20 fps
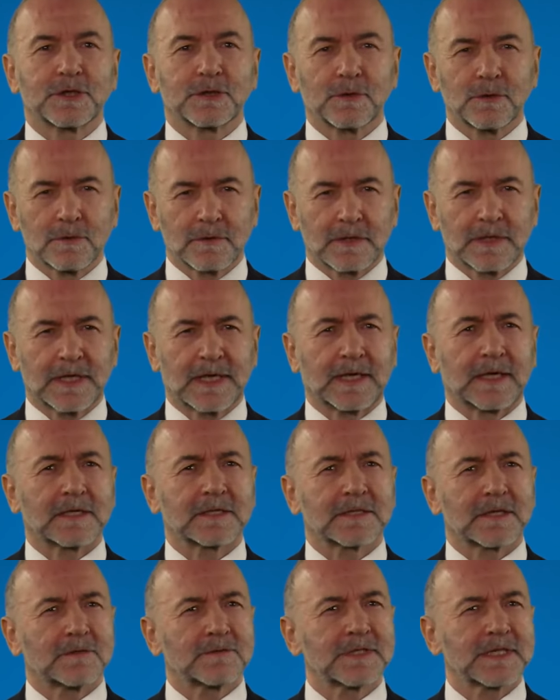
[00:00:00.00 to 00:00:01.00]
called the
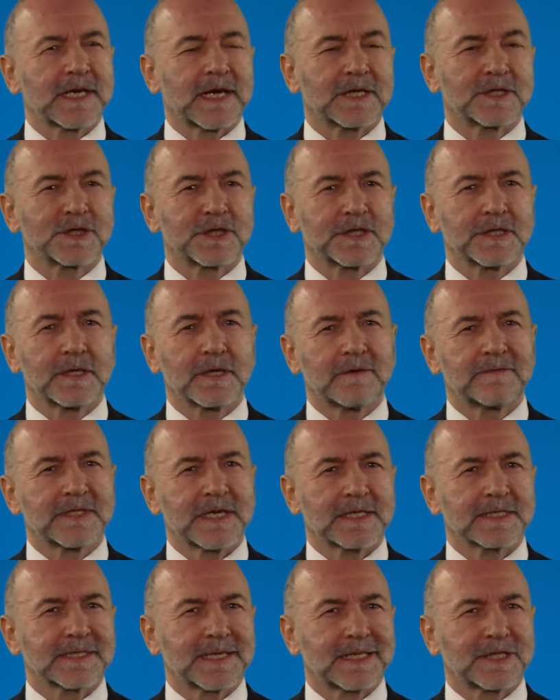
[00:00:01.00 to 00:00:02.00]
Association of
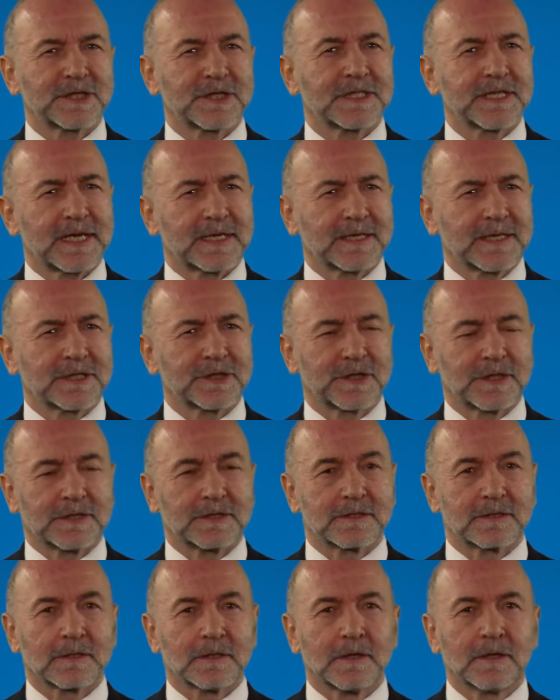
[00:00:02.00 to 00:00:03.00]
Taxation
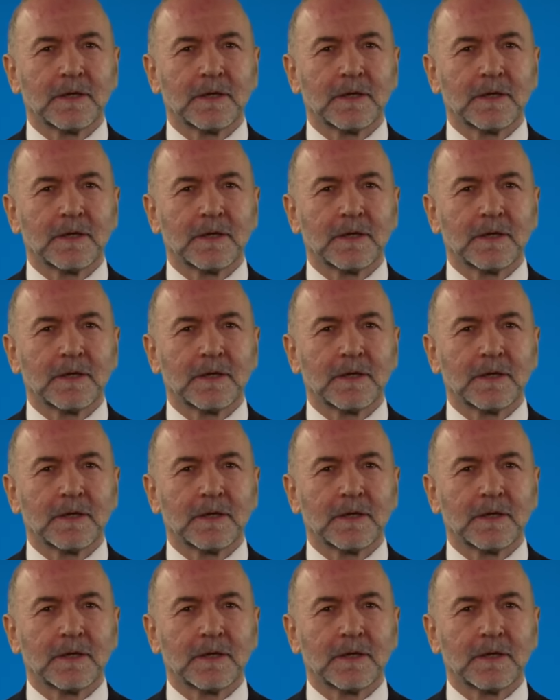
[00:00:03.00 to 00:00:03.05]
Technicians,